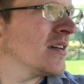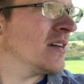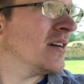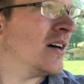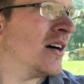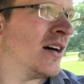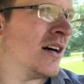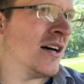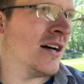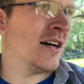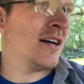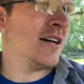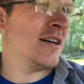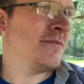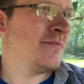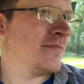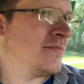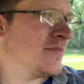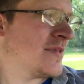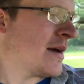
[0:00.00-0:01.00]

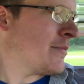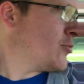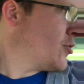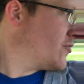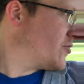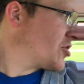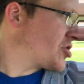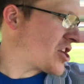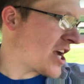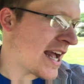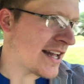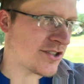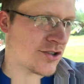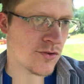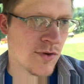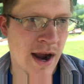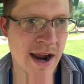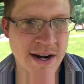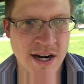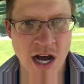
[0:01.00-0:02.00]
I moved the chance of
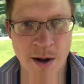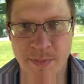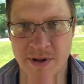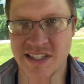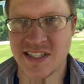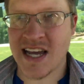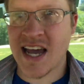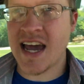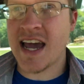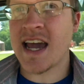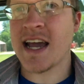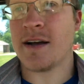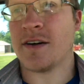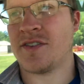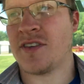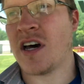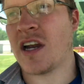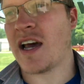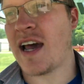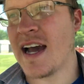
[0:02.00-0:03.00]
rain up a day. I
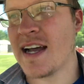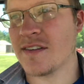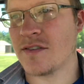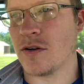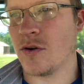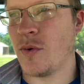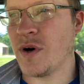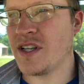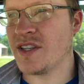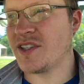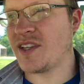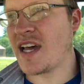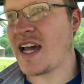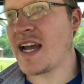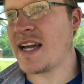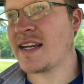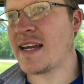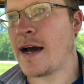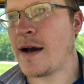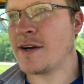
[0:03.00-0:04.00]
thought I had till
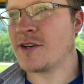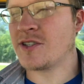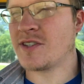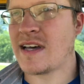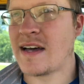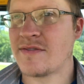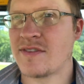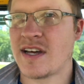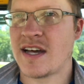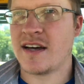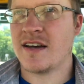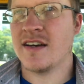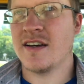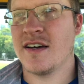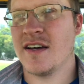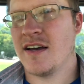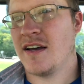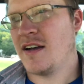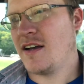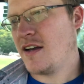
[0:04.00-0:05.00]
Wednesday. Now I just have
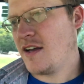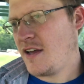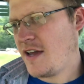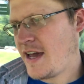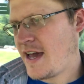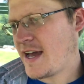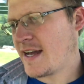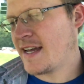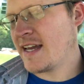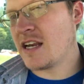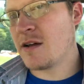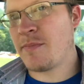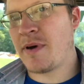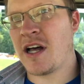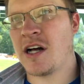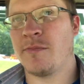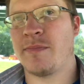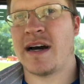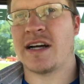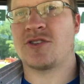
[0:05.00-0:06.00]
to get it
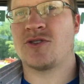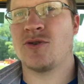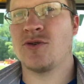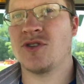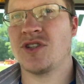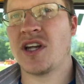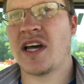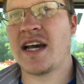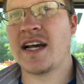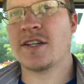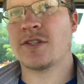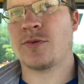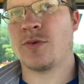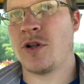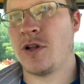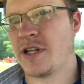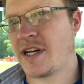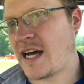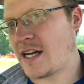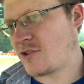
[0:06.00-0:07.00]
baled by Tuesday, so we
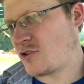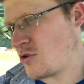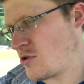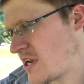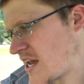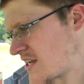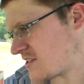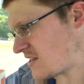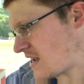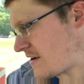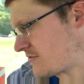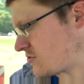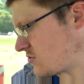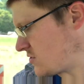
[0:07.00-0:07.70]
only got 2 days after